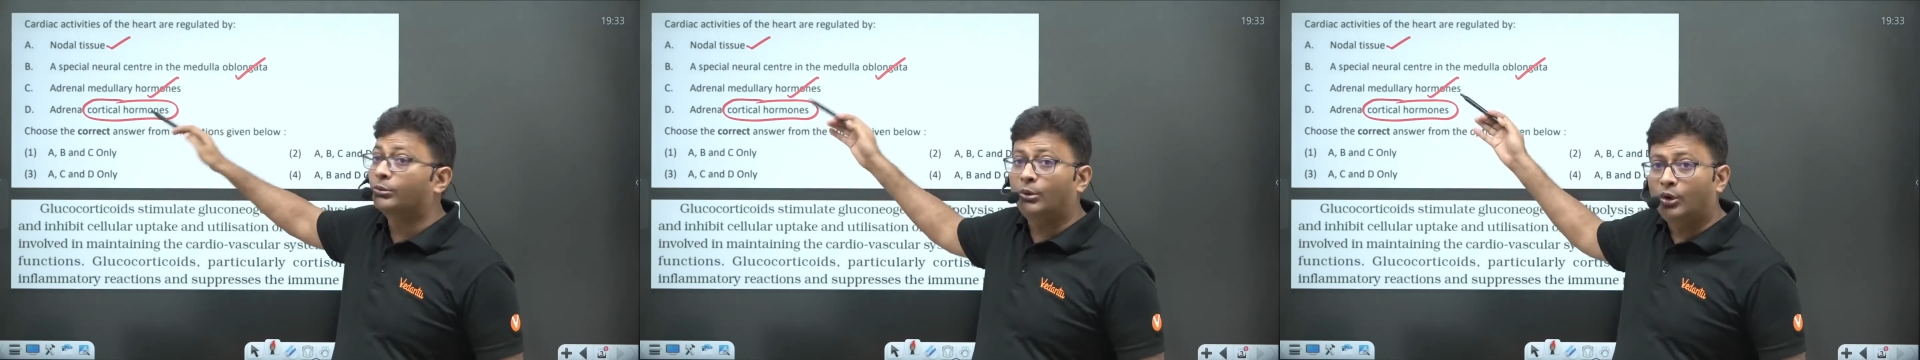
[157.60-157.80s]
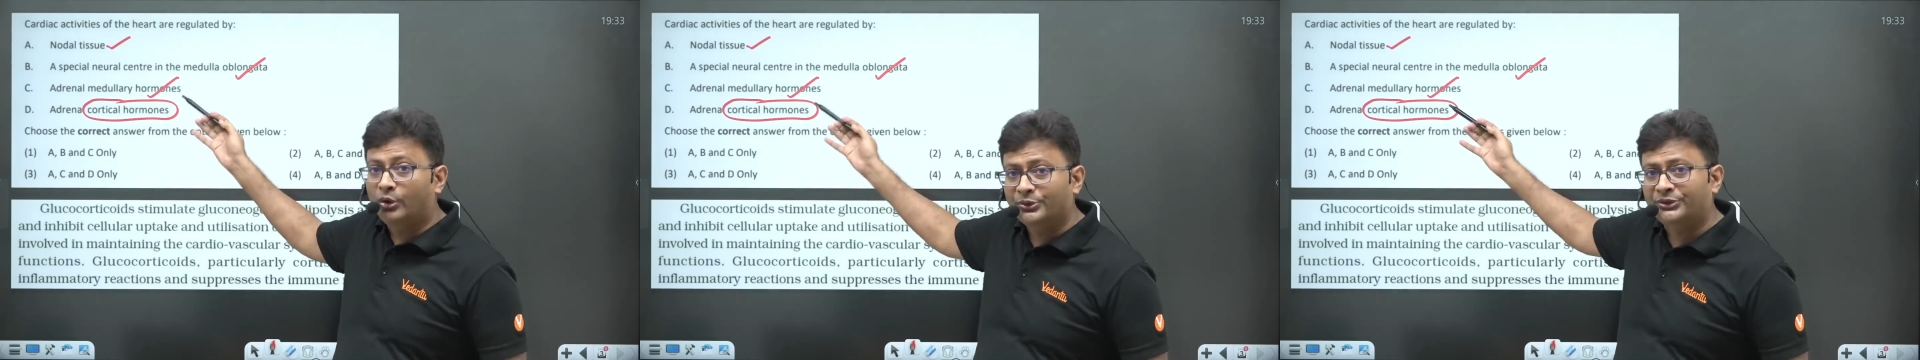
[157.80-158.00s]

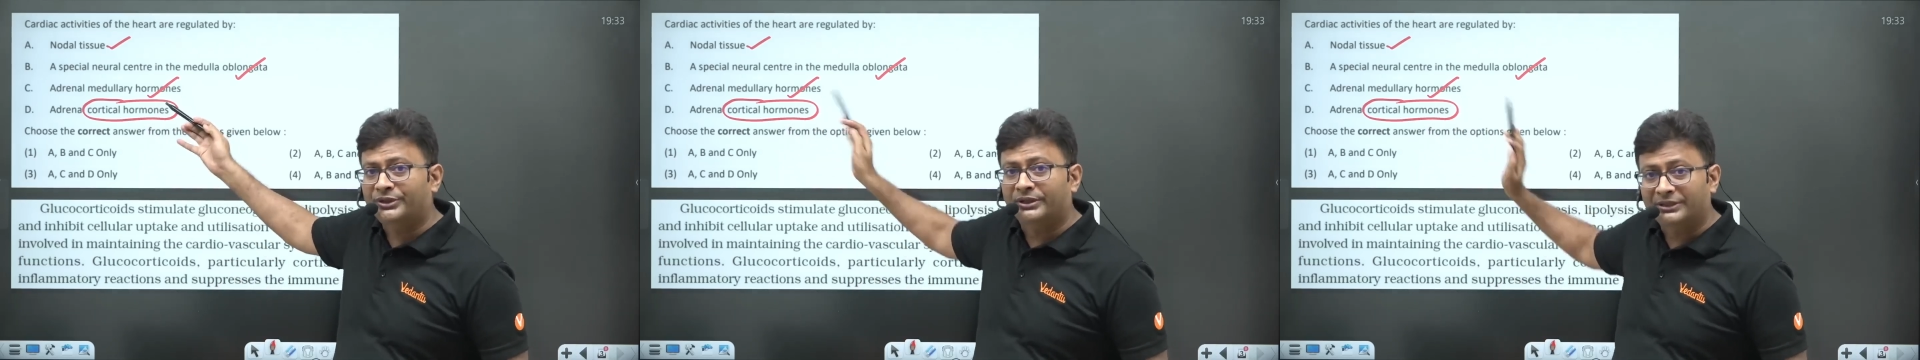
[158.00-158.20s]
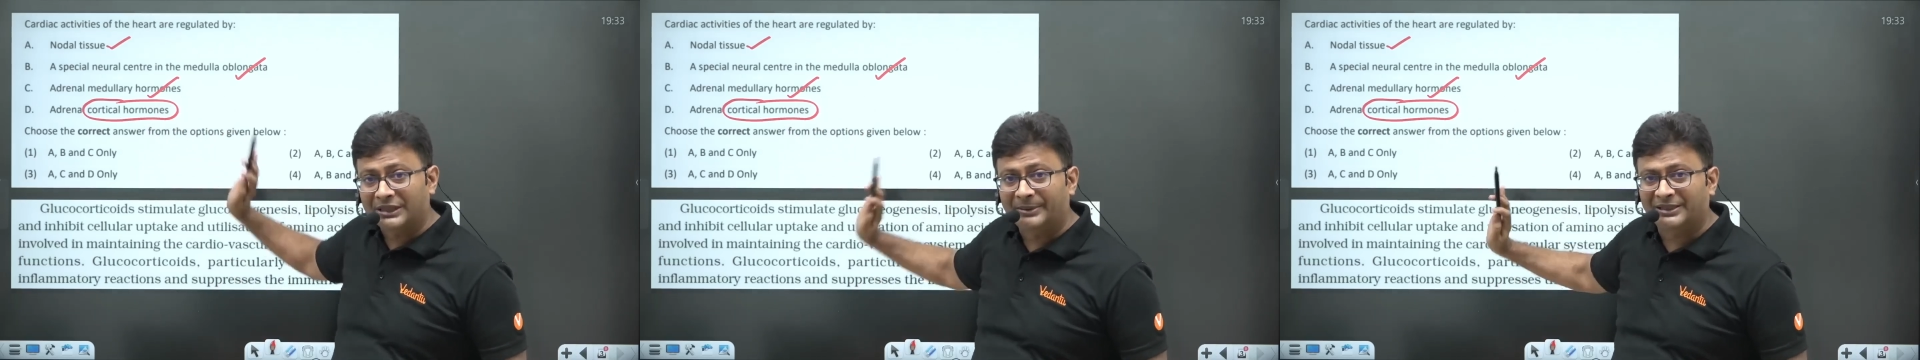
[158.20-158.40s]
Understand
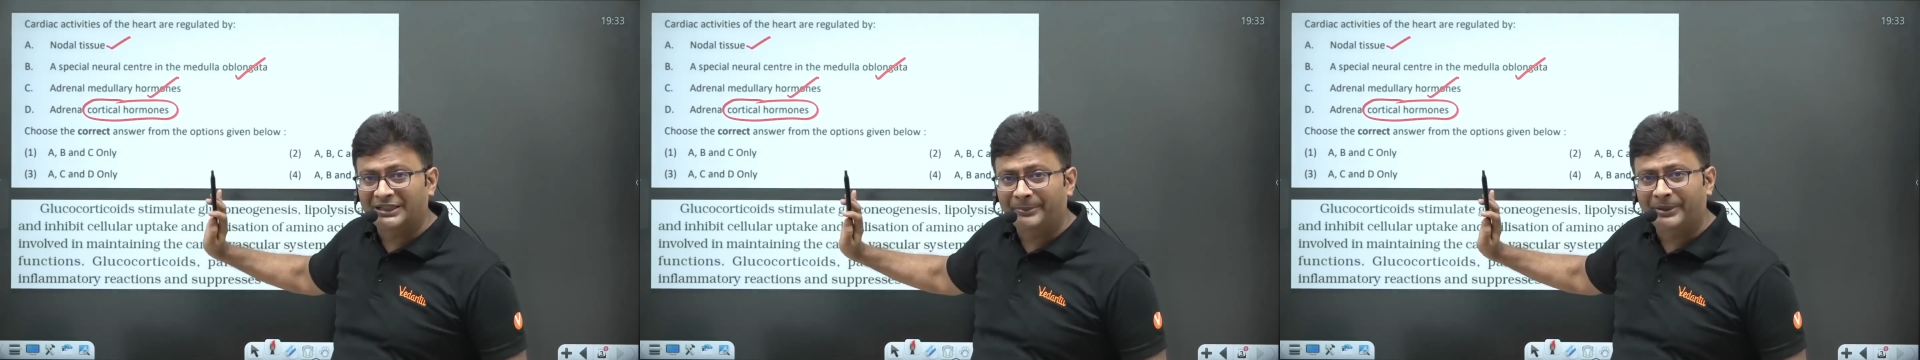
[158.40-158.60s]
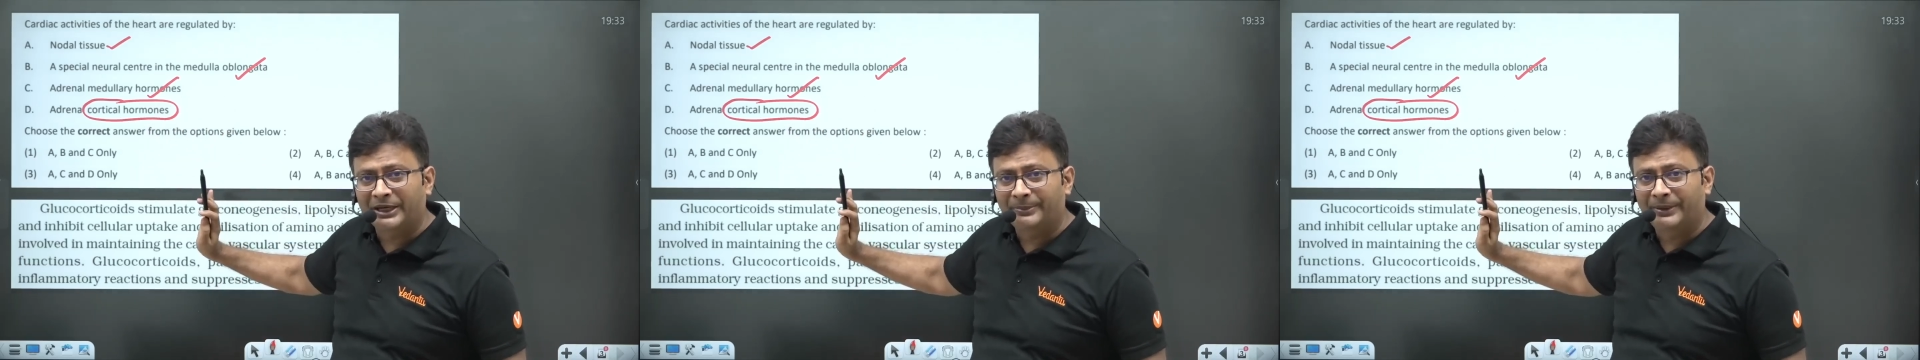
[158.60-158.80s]
what I am
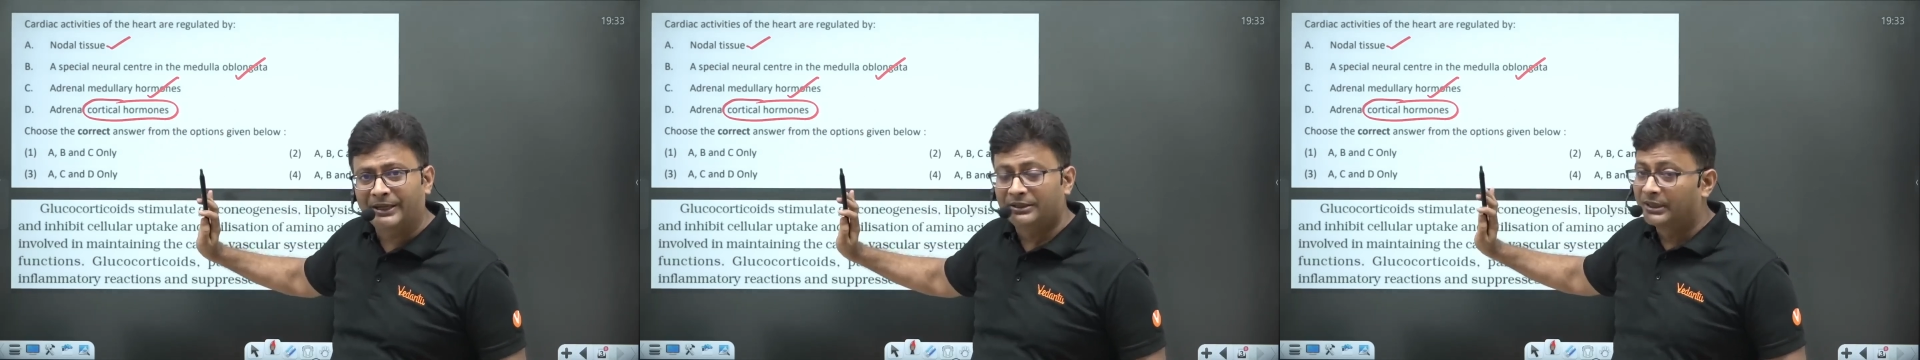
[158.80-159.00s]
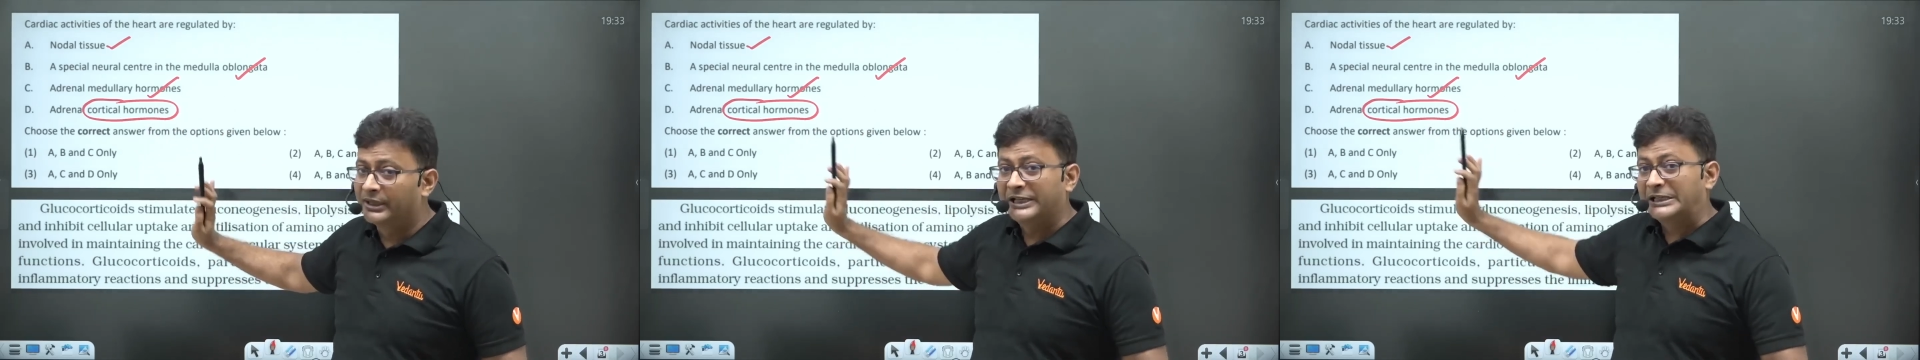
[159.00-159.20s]
saying. It
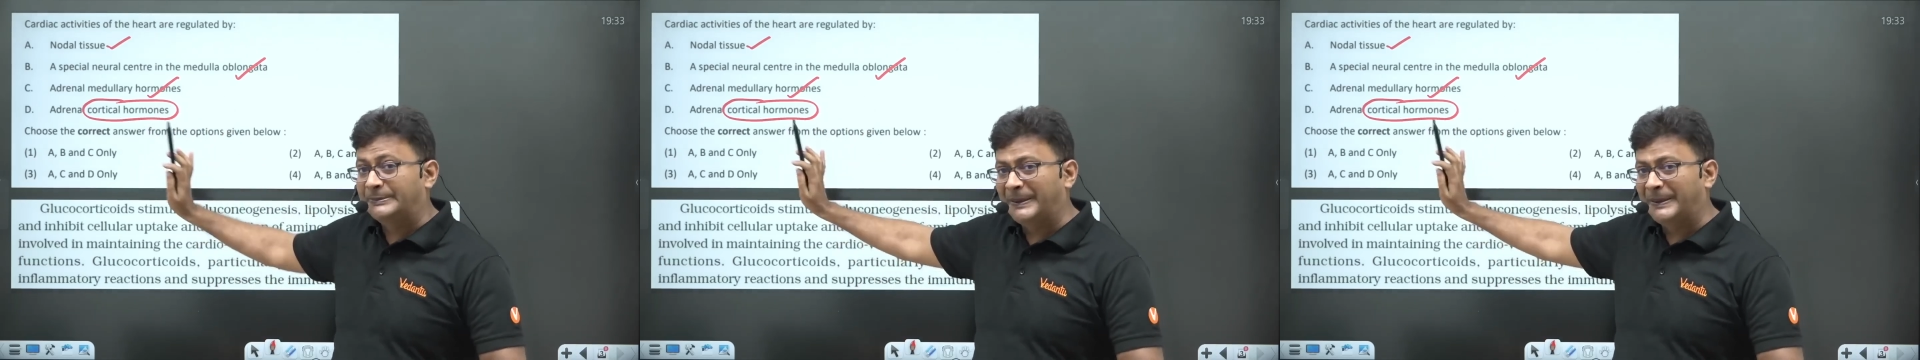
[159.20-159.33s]
has not